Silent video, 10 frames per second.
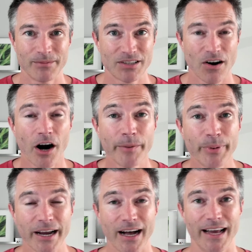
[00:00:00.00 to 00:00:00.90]
just
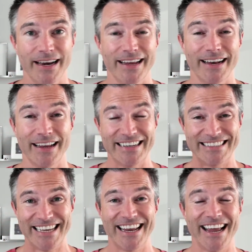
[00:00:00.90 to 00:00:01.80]
harping on it in
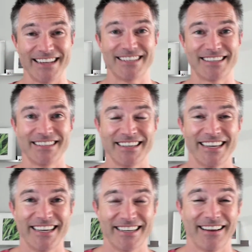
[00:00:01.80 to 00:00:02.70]
today's
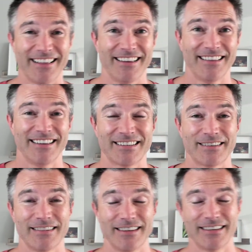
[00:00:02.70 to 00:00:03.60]

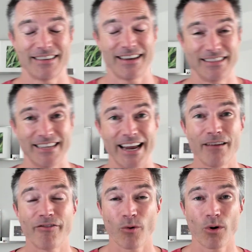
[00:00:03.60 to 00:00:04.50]
this
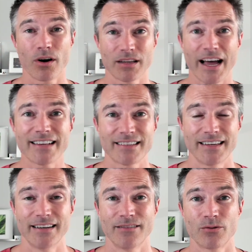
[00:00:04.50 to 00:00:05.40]
day 4
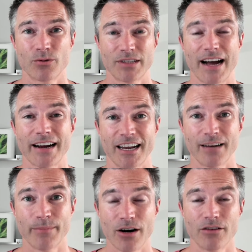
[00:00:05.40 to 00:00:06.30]
lesson. We're talking
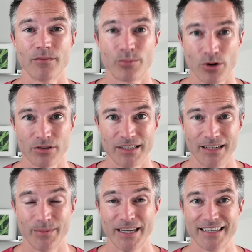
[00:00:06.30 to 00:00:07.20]
about
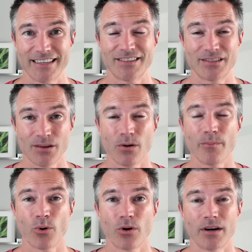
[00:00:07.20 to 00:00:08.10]
protein because it's so
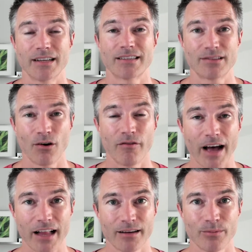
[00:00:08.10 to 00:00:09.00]
important, it's so
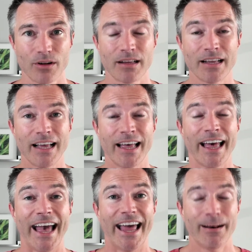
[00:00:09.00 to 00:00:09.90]
valuable,
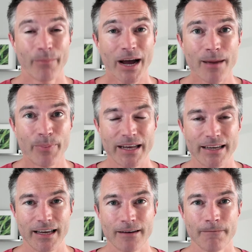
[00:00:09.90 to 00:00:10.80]
and in my
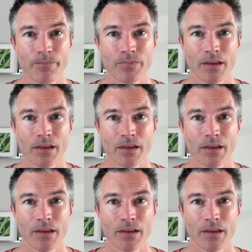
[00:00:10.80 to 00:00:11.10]
opinion,